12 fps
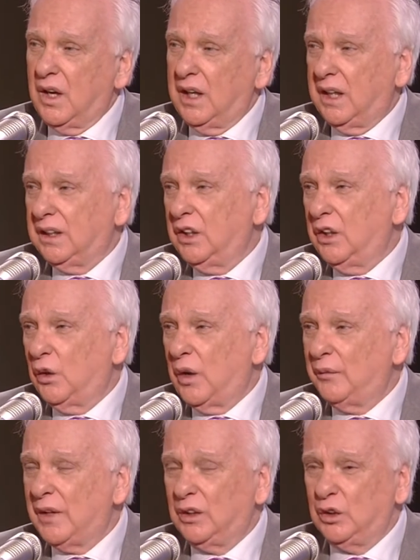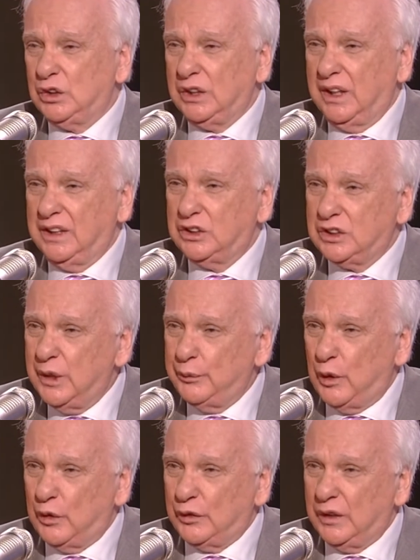no, and I'm not losing any
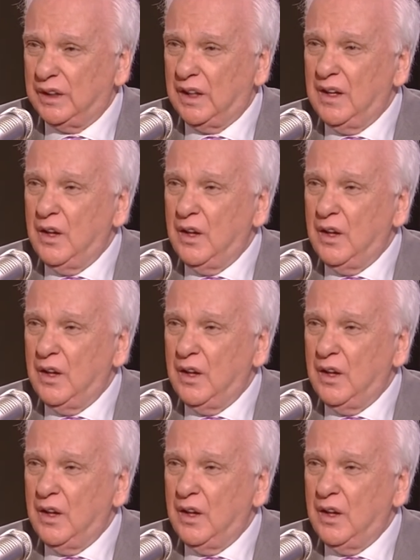sleep over it.